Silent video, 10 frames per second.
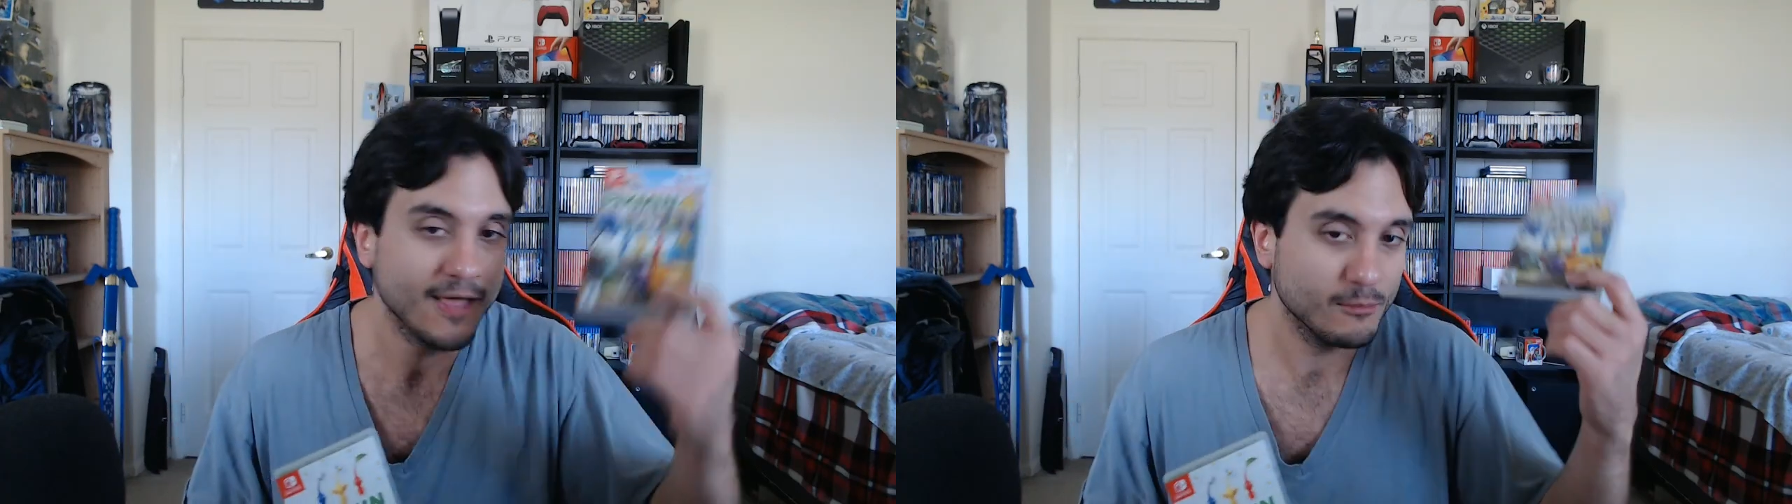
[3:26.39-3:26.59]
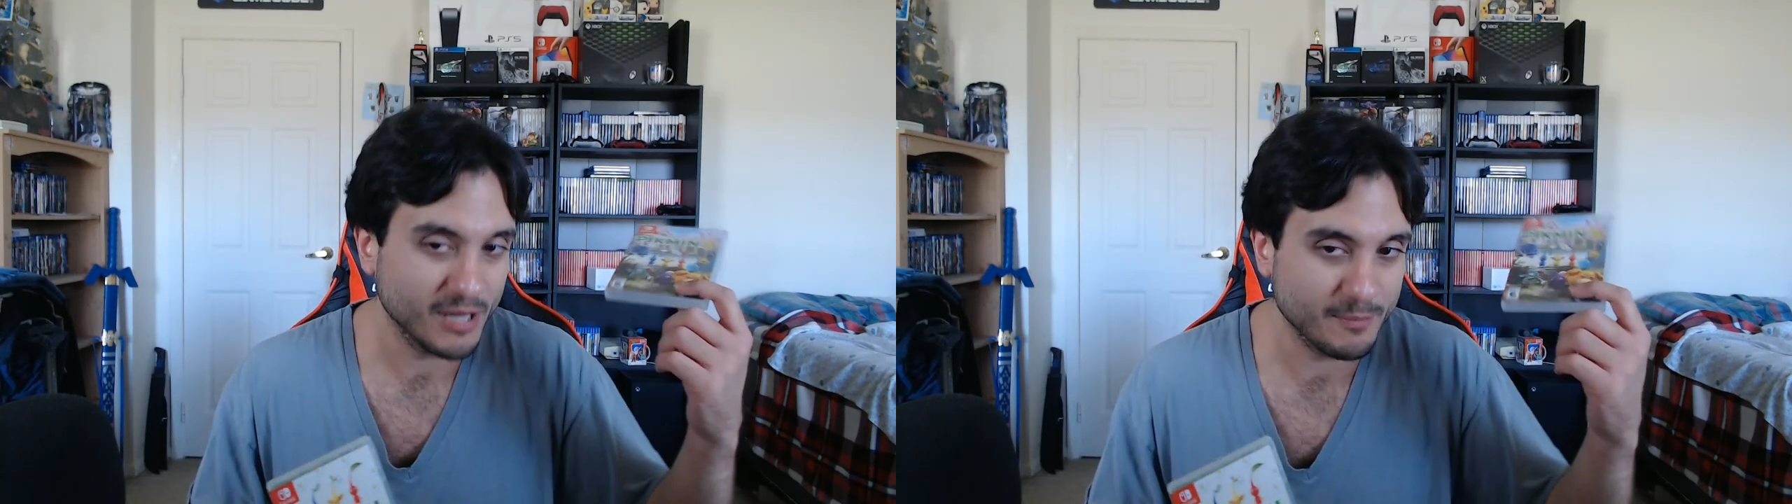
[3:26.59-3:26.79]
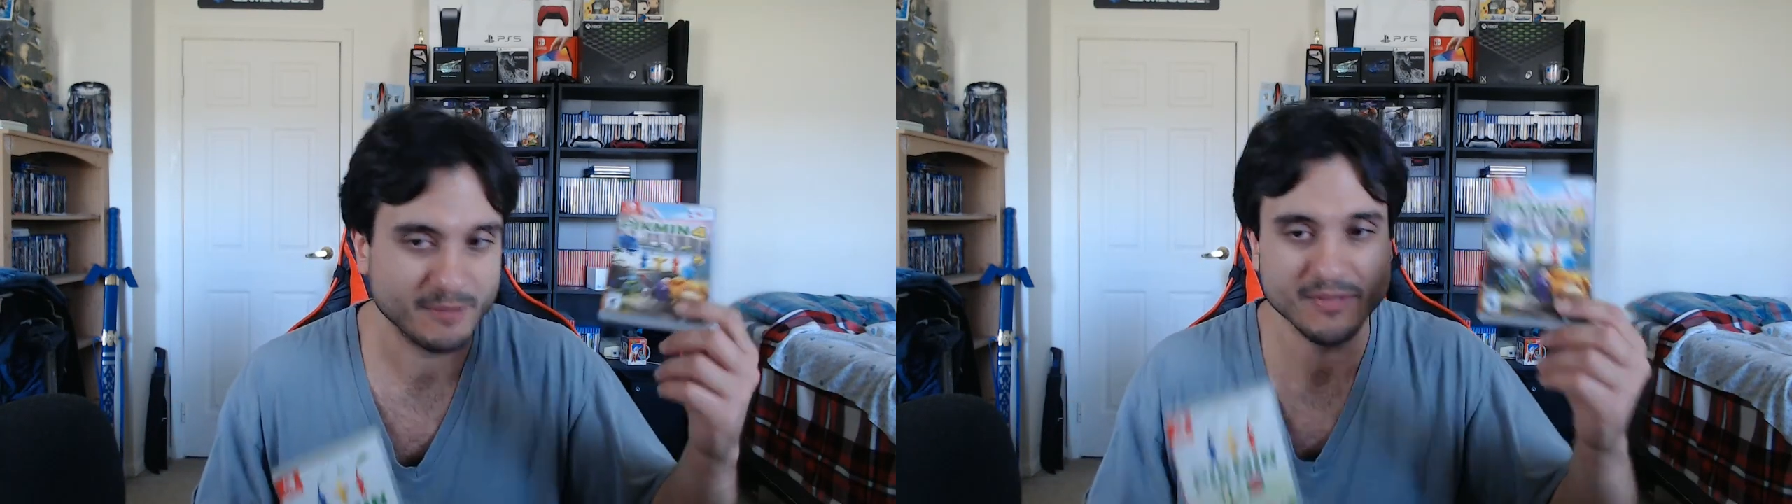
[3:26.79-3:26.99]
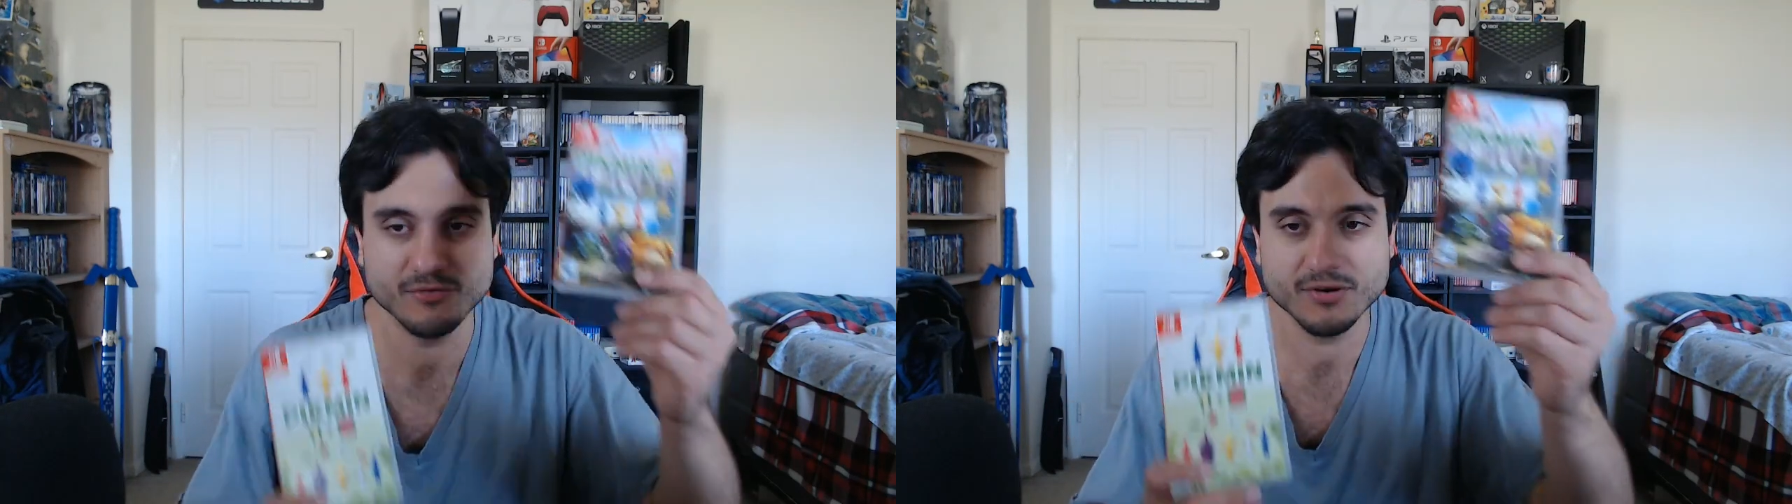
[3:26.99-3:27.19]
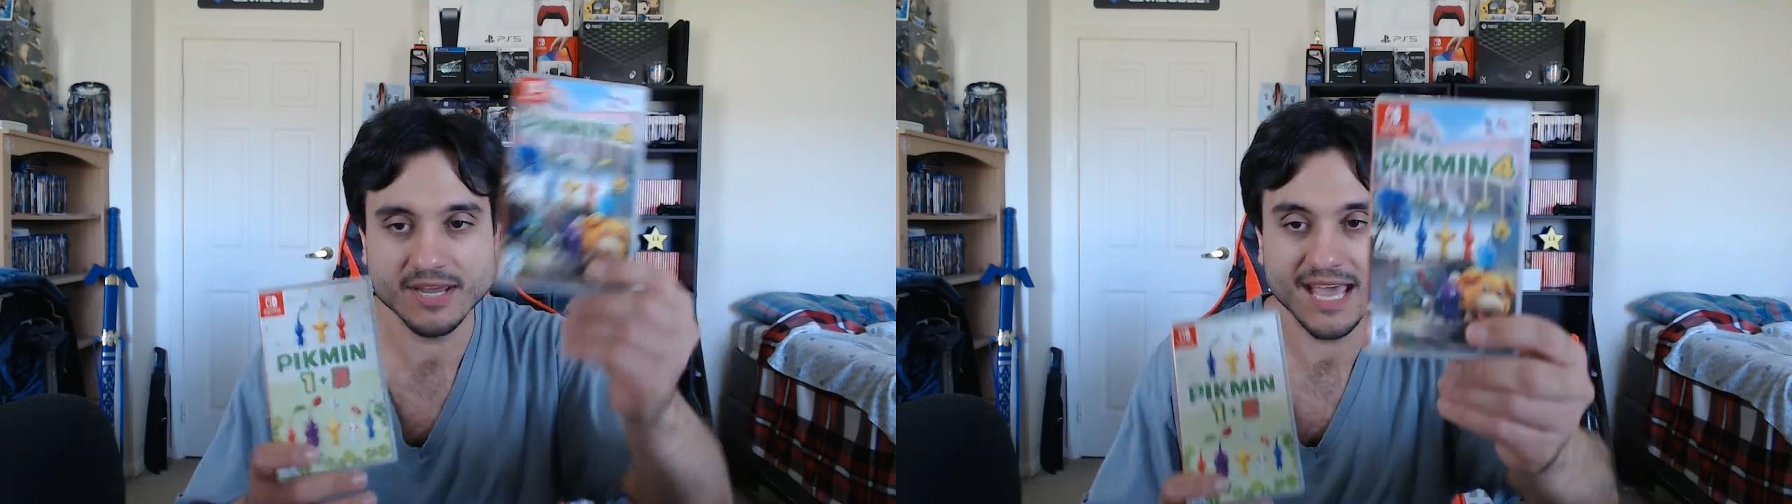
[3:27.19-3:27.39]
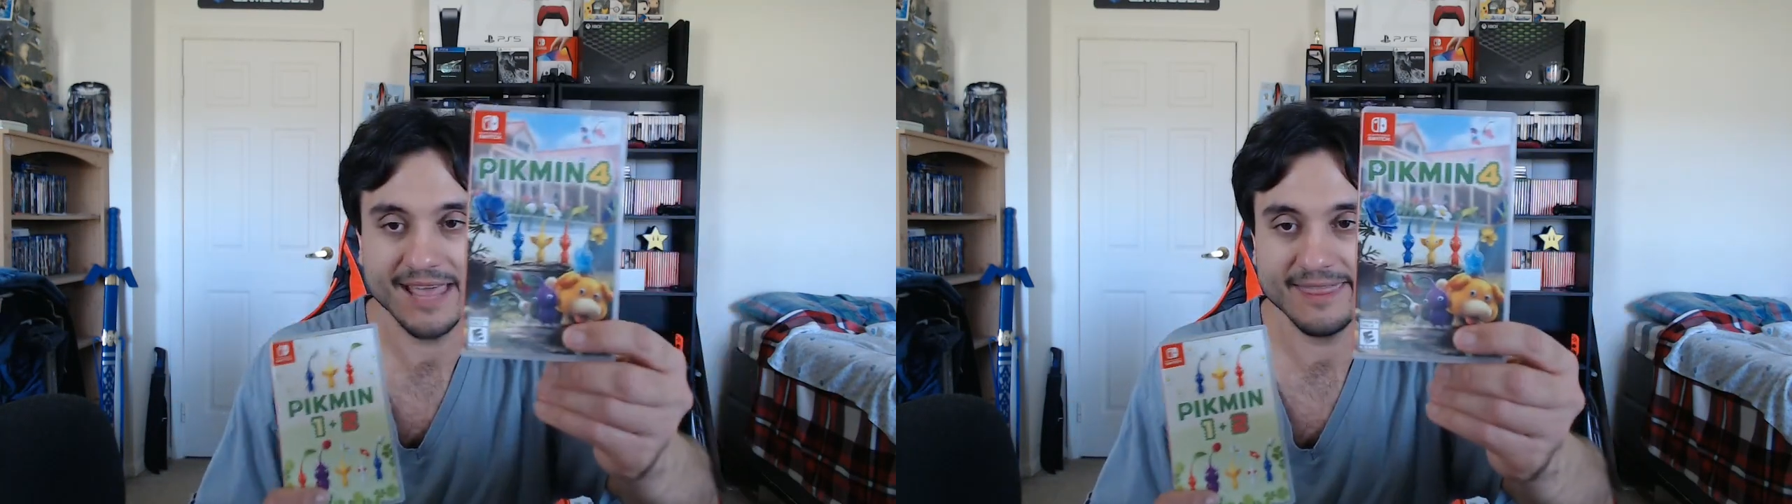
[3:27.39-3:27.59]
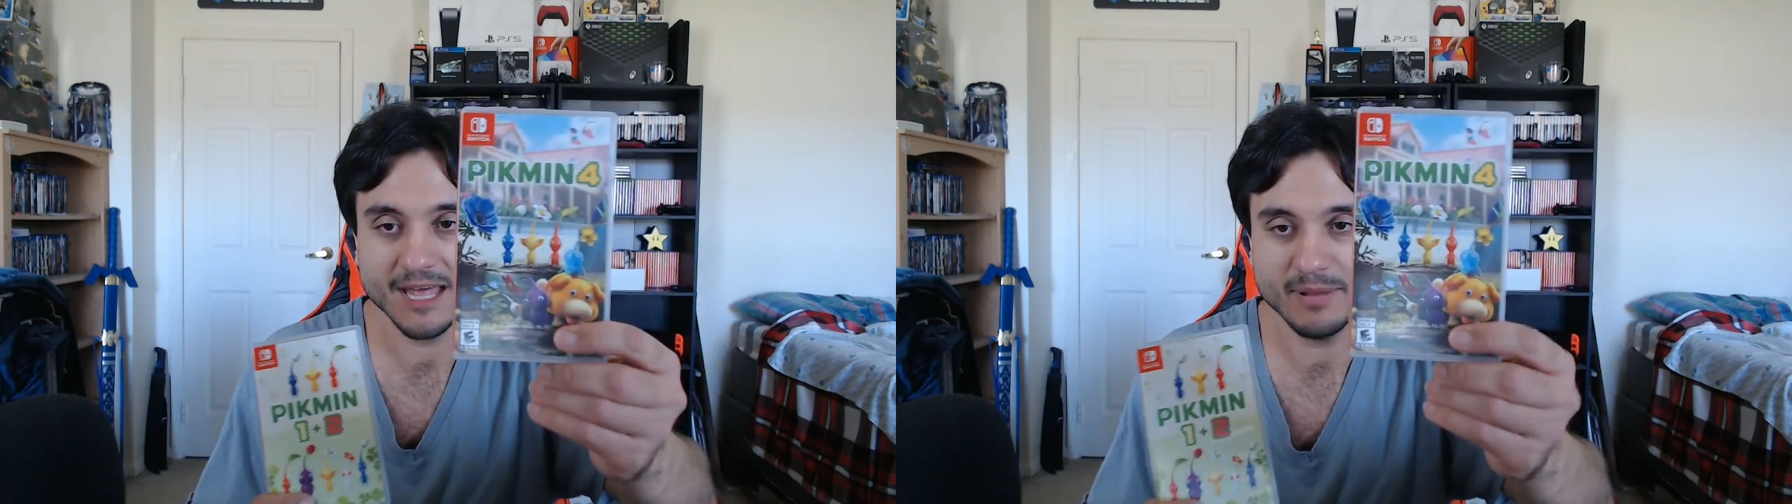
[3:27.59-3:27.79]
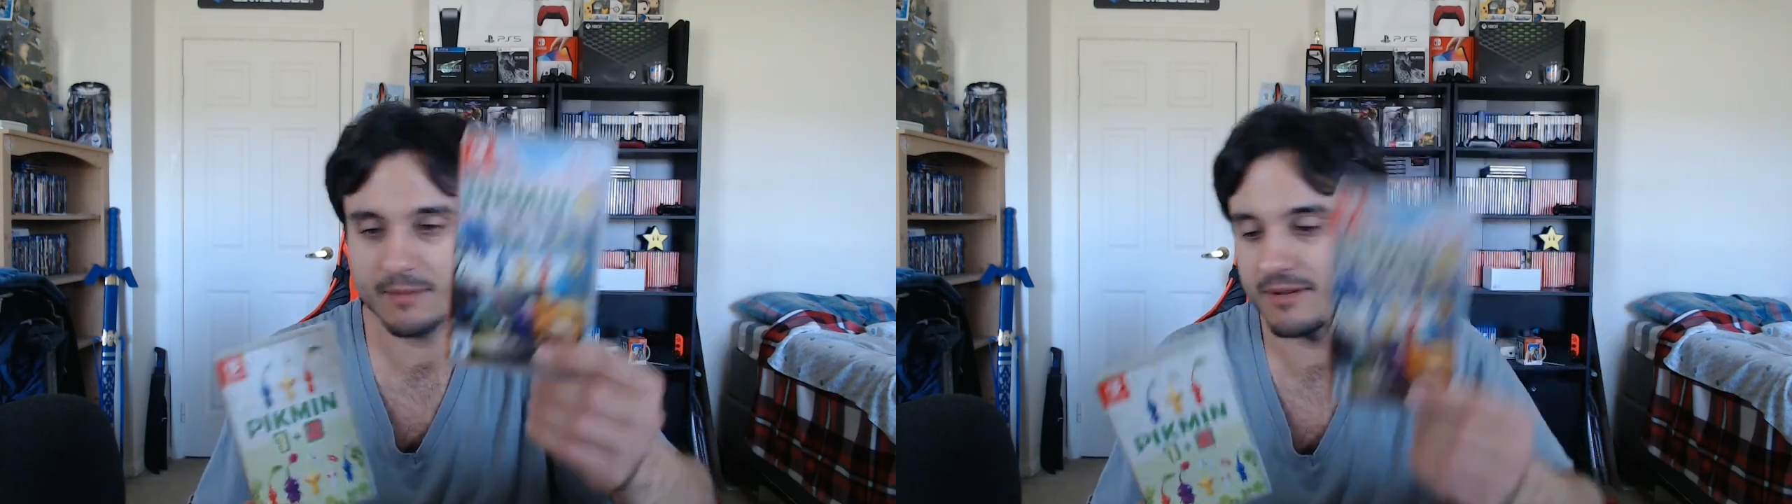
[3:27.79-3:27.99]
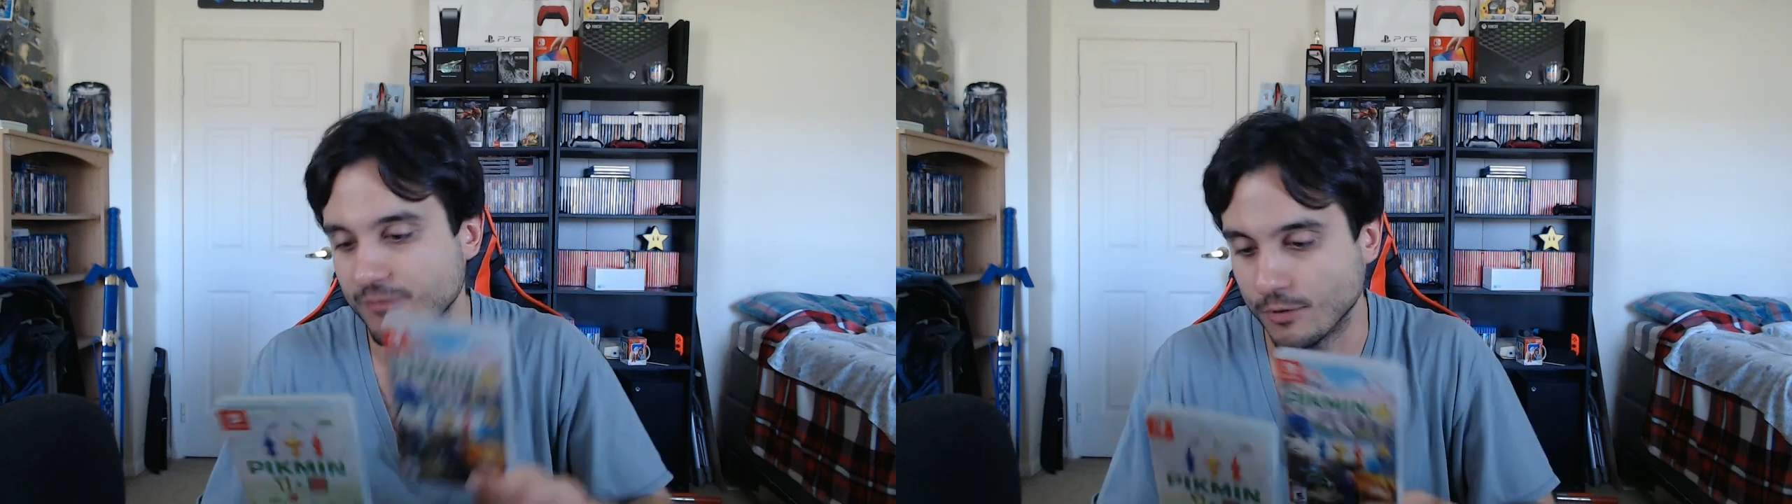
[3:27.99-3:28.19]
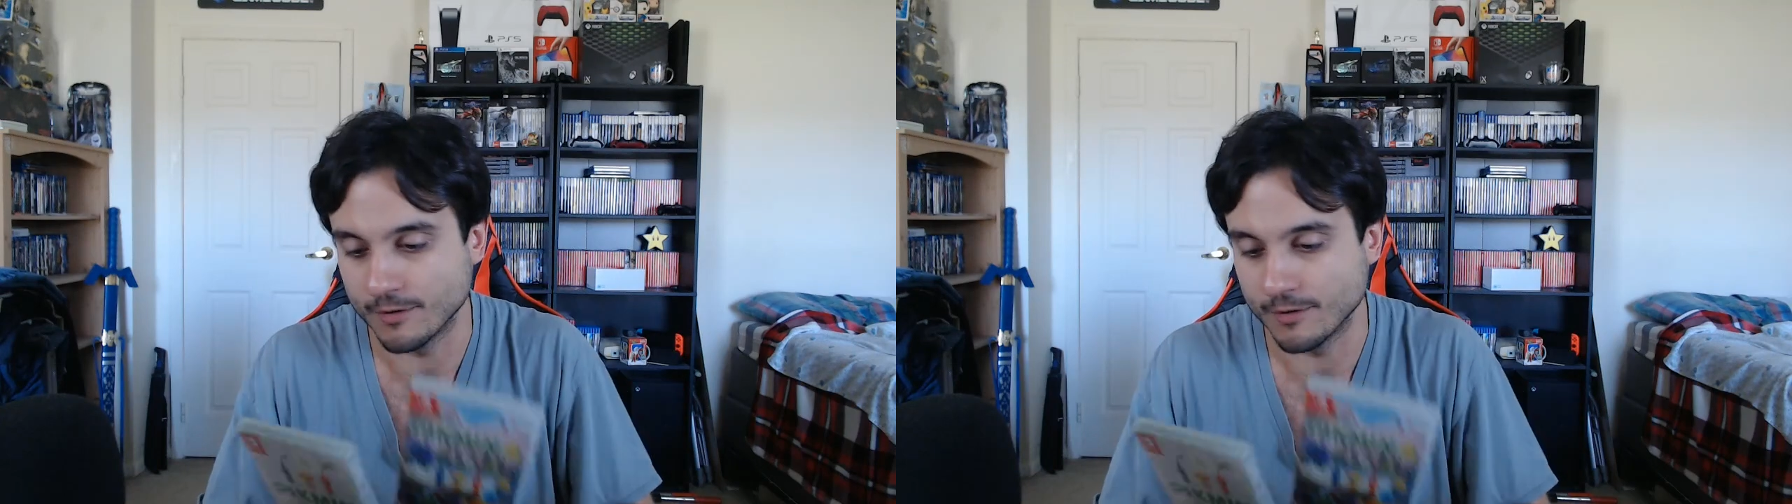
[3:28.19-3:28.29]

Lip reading: play Pikmin 3, and then Pikmin 4.